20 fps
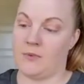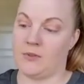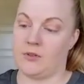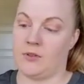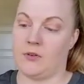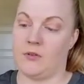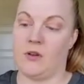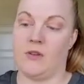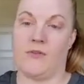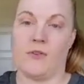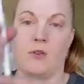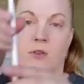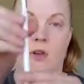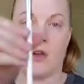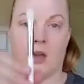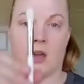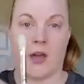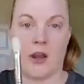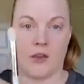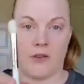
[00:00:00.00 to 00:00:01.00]
So if you
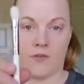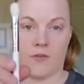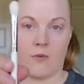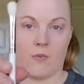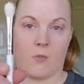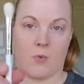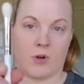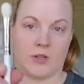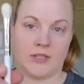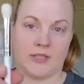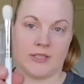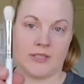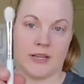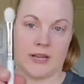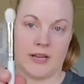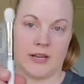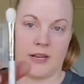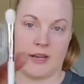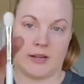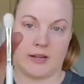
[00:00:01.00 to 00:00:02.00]
look at it from one
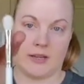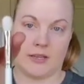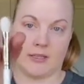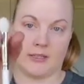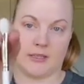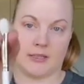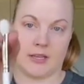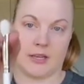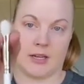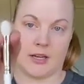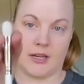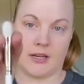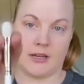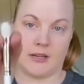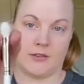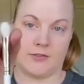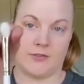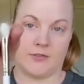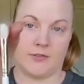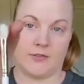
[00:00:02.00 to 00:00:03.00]
side, it's kind
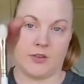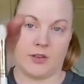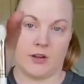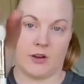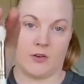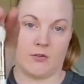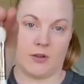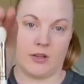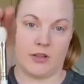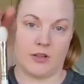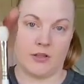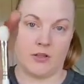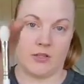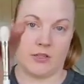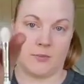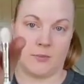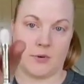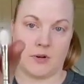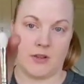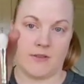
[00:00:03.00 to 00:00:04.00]
of, you know, it
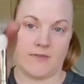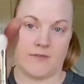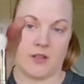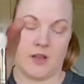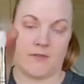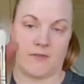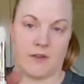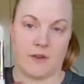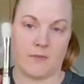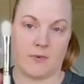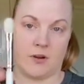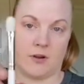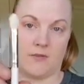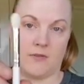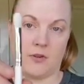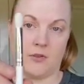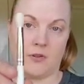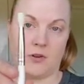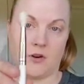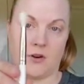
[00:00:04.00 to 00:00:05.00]
looks pretty fluffy, but if
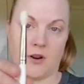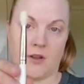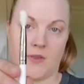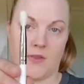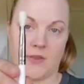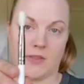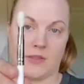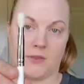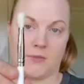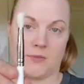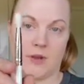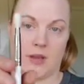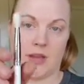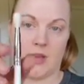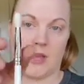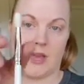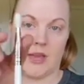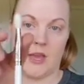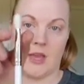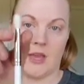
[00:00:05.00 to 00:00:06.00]
you turn it this
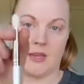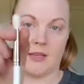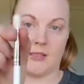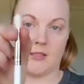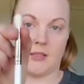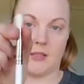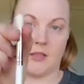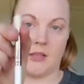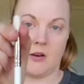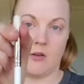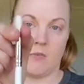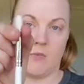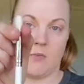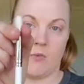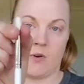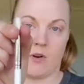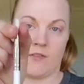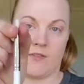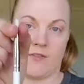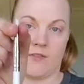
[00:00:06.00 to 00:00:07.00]
way, it's a little
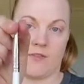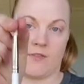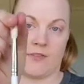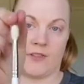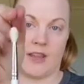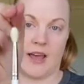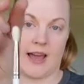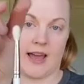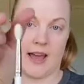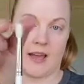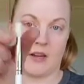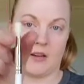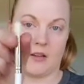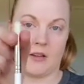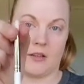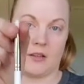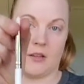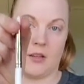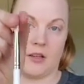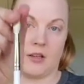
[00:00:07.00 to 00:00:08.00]
more flat.
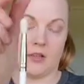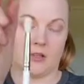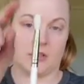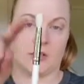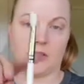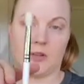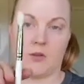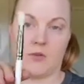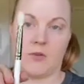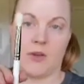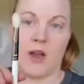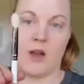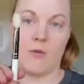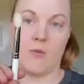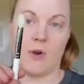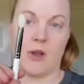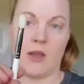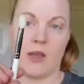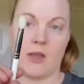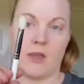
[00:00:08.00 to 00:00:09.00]
So that
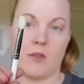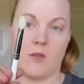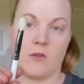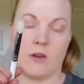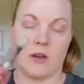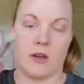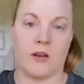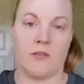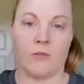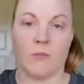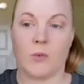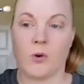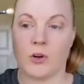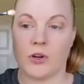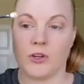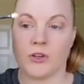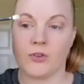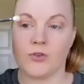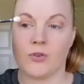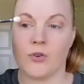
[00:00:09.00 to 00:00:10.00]
way you can have more
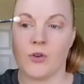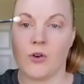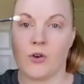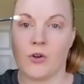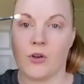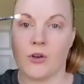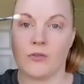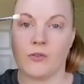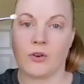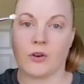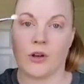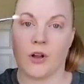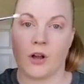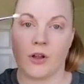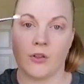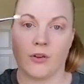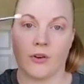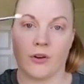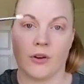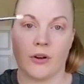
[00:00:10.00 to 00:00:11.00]
control of your
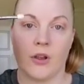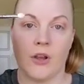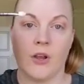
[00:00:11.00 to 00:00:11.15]
color,